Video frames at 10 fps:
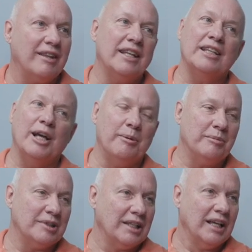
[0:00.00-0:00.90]
Then
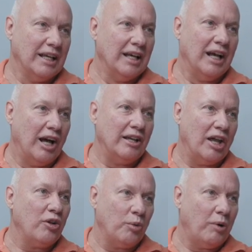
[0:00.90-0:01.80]
comes
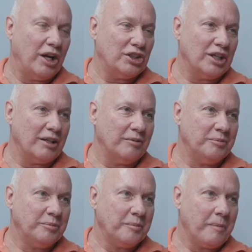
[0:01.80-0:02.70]
another washing
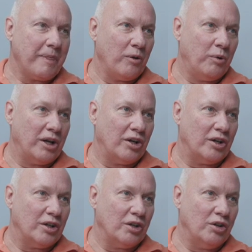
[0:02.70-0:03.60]

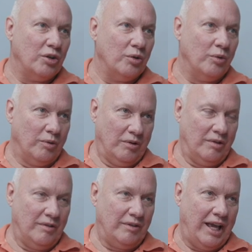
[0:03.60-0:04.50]
where you
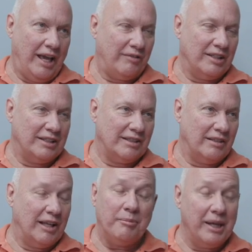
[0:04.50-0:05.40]
have to
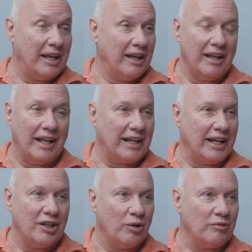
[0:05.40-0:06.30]
admit, like,
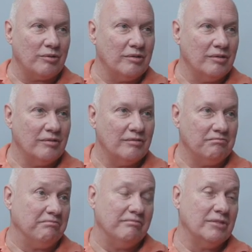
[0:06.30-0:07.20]
I
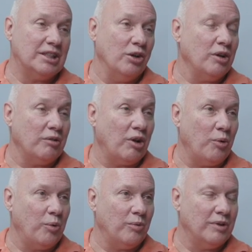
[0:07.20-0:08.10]
still don't
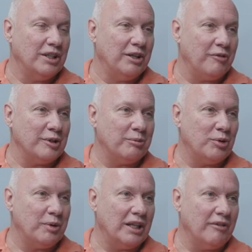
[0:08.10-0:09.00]
know the difference
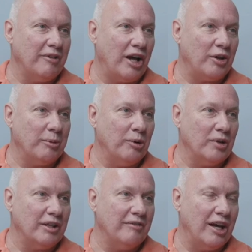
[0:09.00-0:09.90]
between the valuable and the